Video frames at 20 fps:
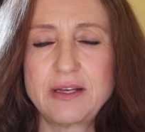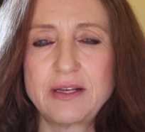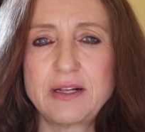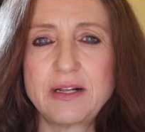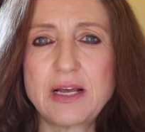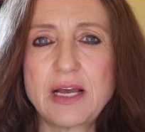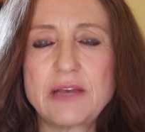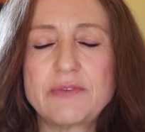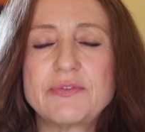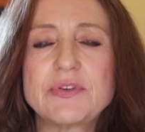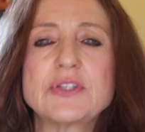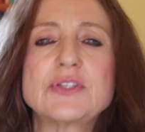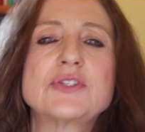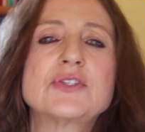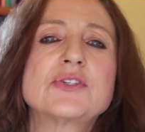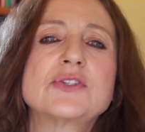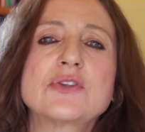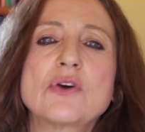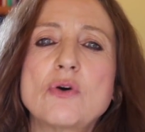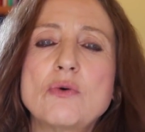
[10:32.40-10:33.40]
Life is
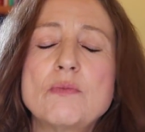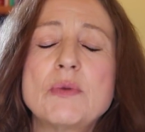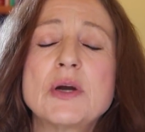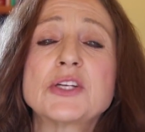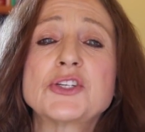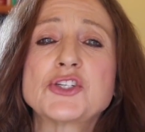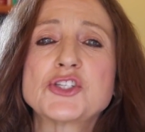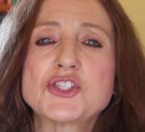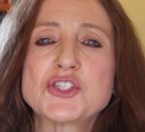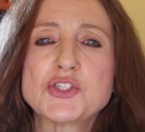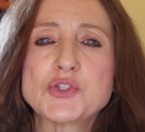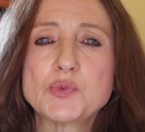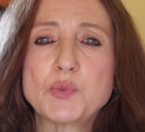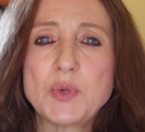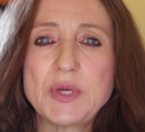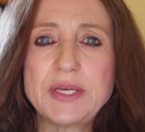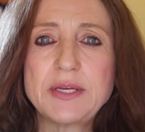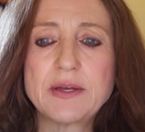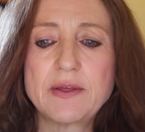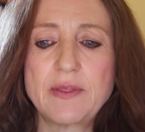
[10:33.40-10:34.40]
so much
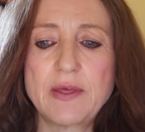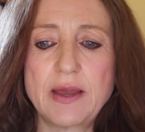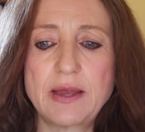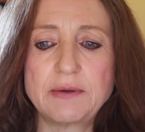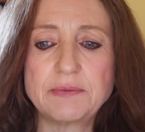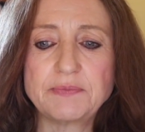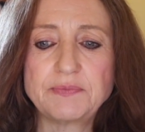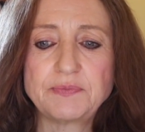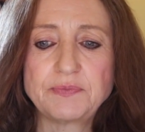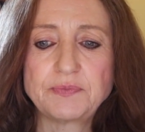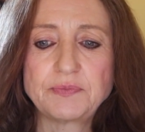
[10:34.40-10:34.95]
sweeter then.